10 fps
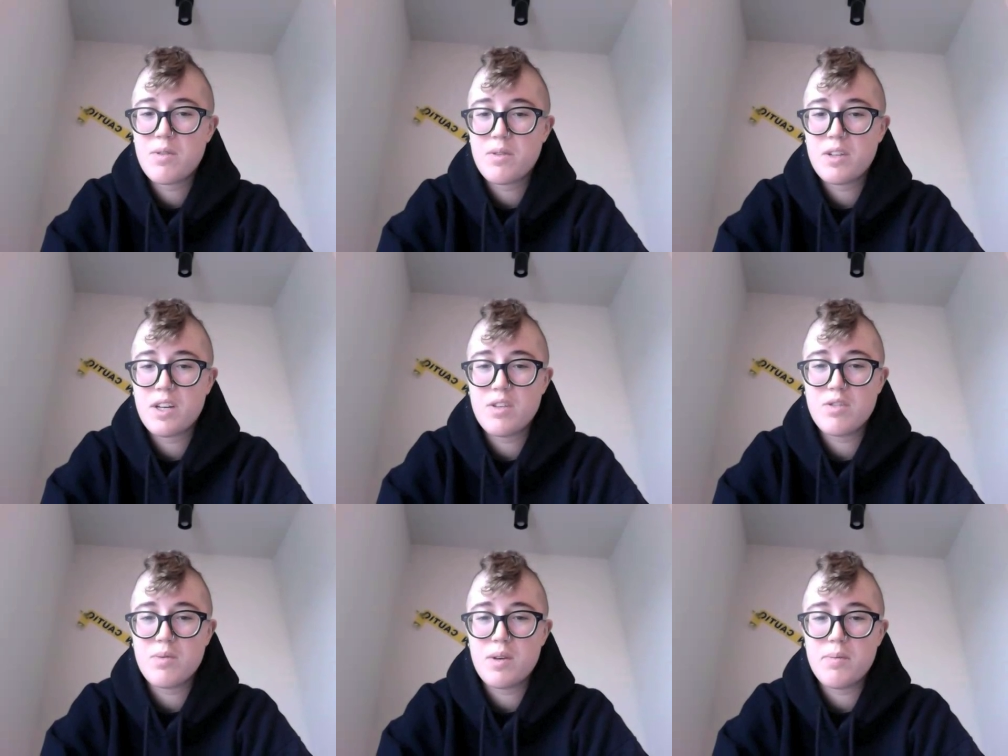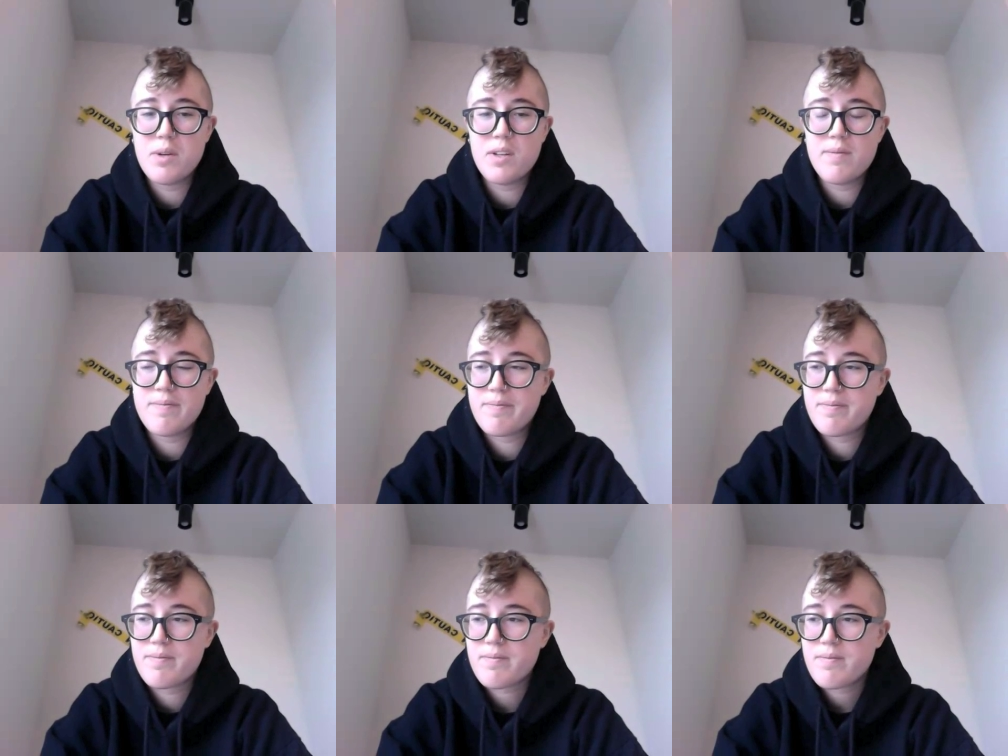well not used to be but
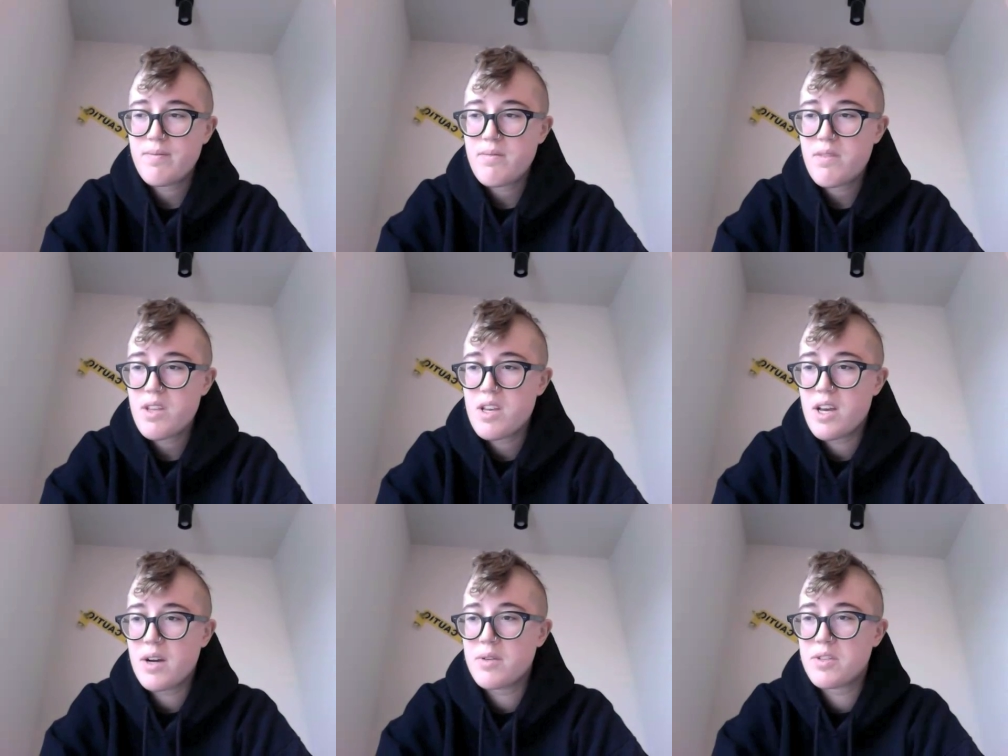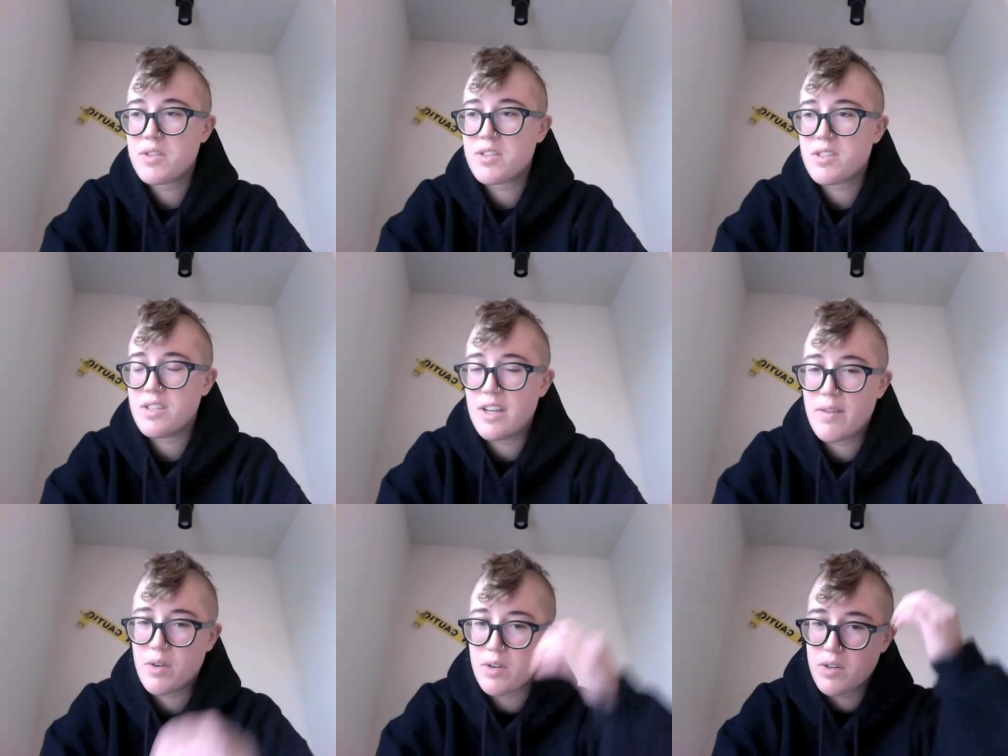i was
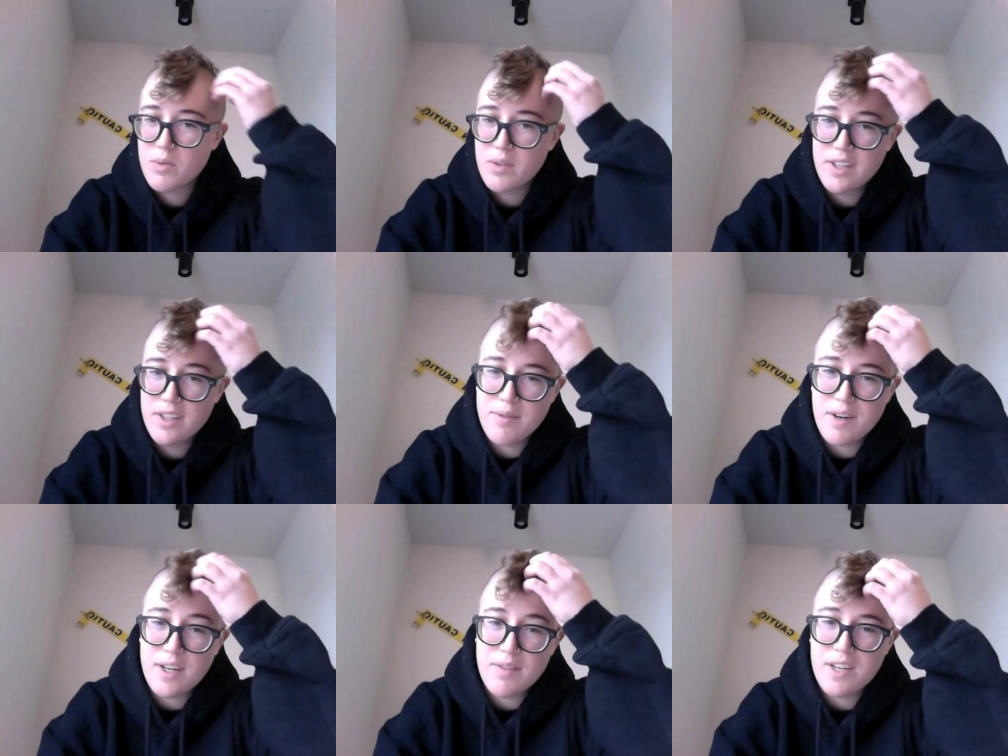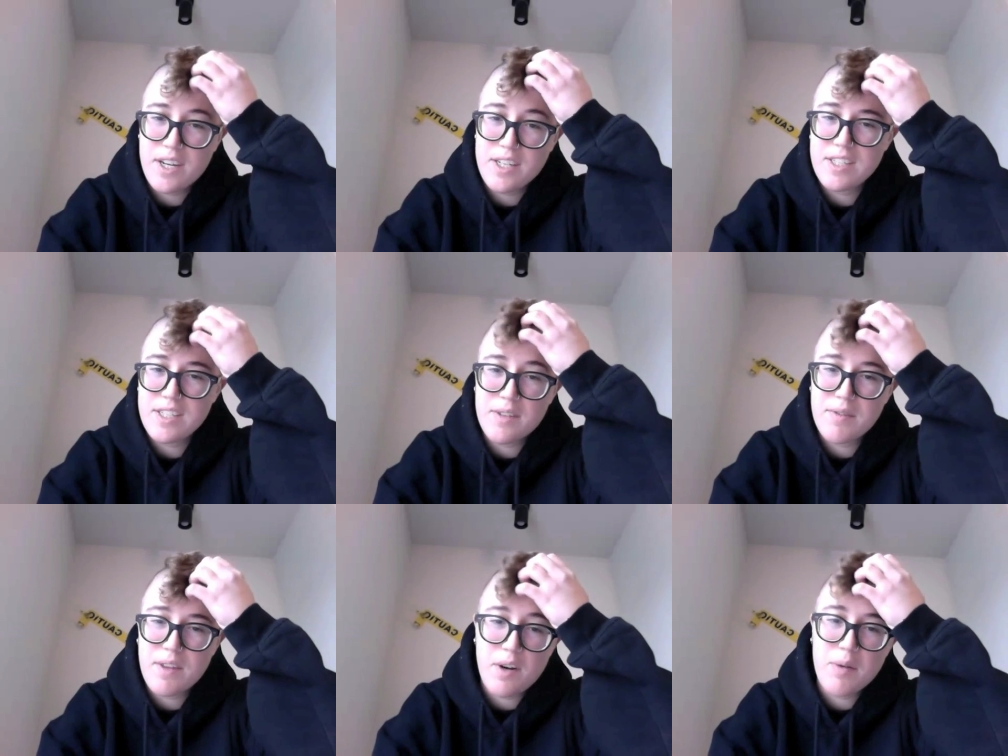never really fond of the idea of
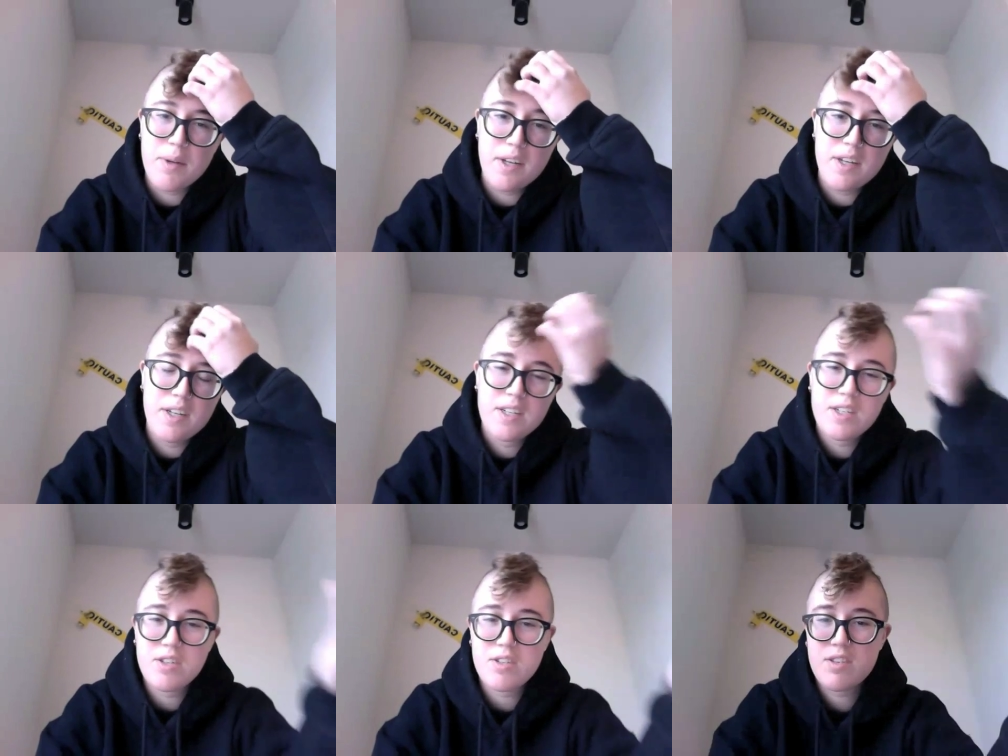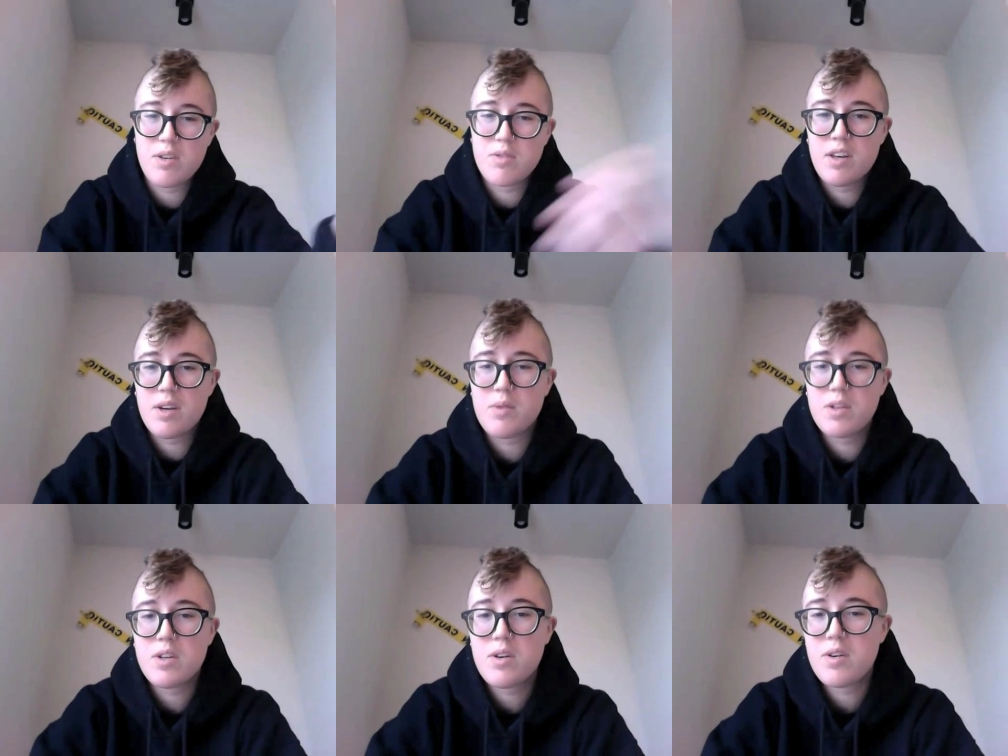therapy just because I was like, well,
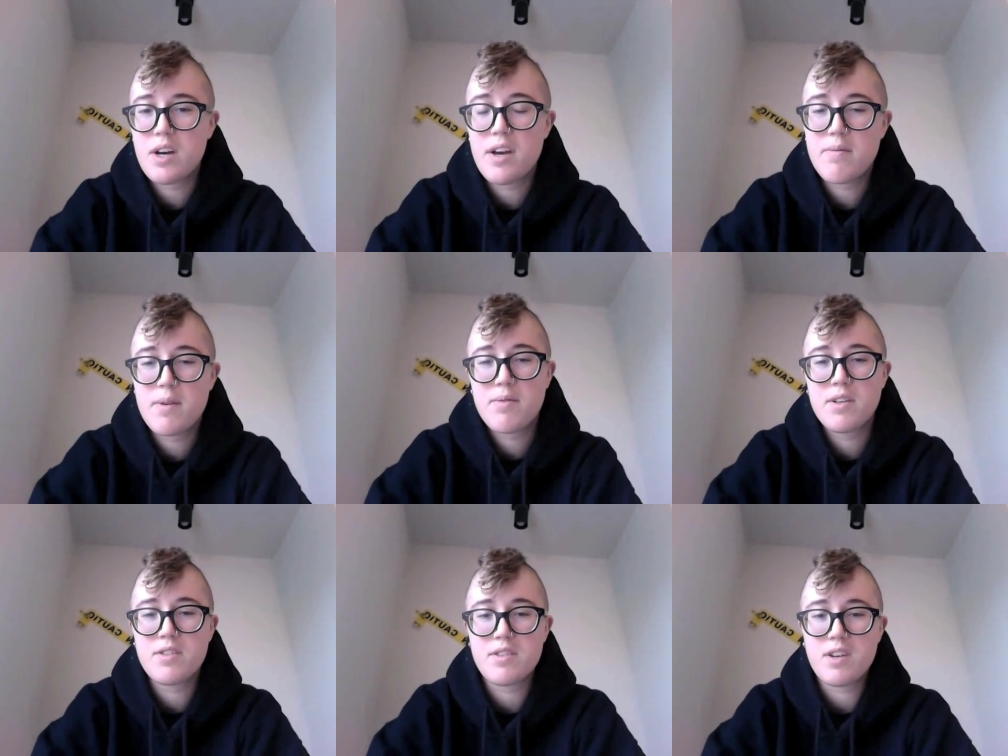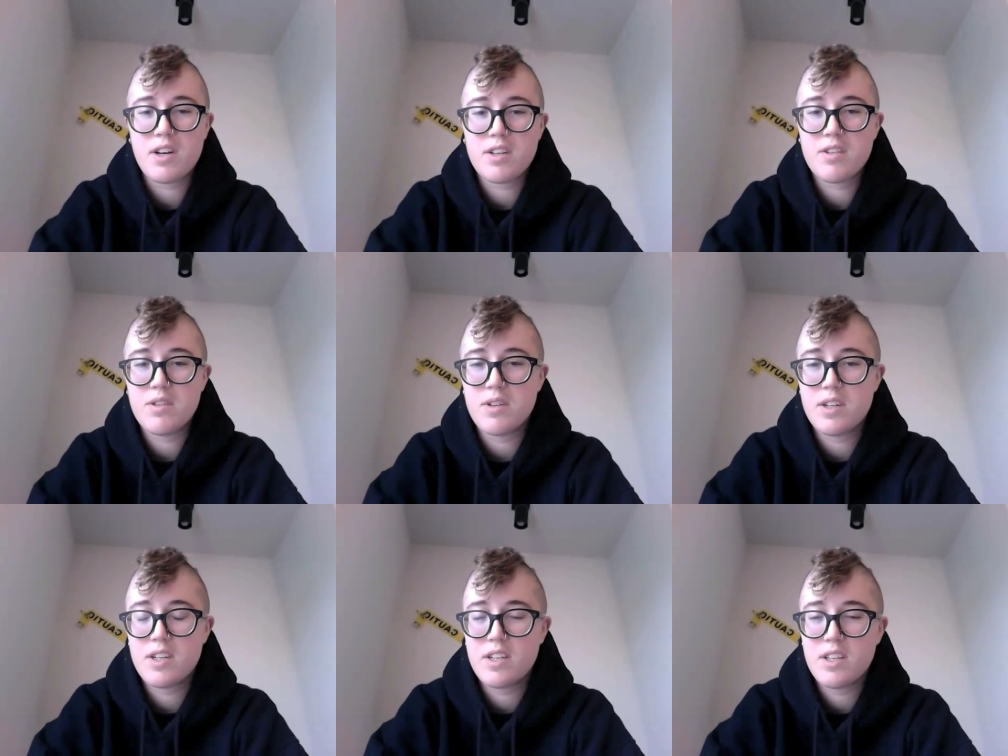you know, I have my friends to talk to,
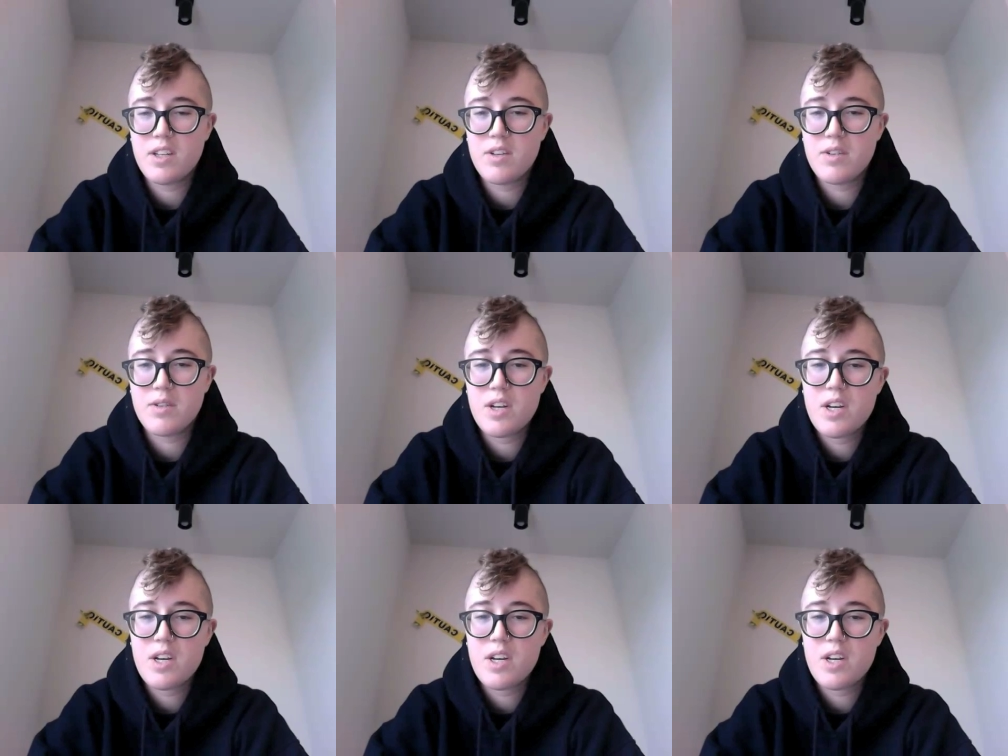and you know,